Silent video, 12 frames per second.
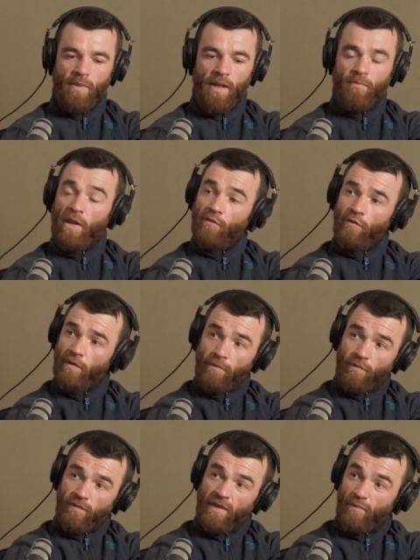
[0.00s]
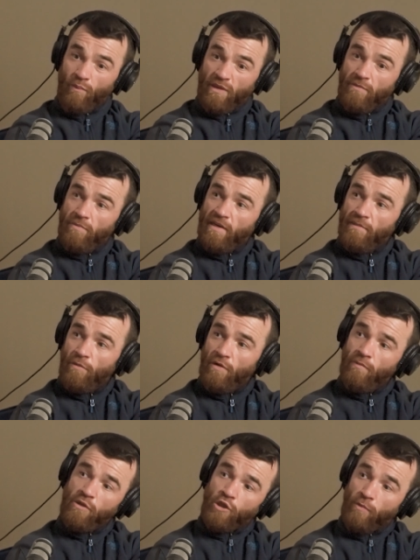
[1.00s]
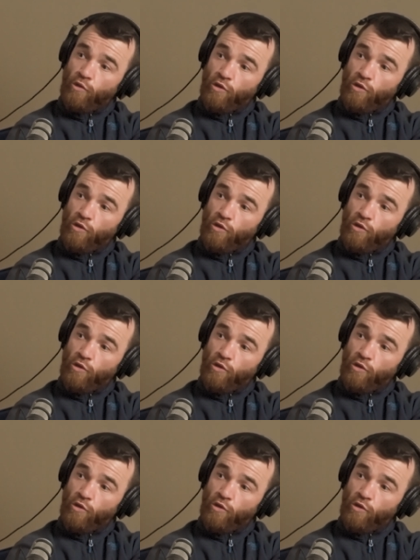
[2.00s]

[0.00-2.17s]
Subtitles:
I don't think I'm with him anymore. I'm with Tom.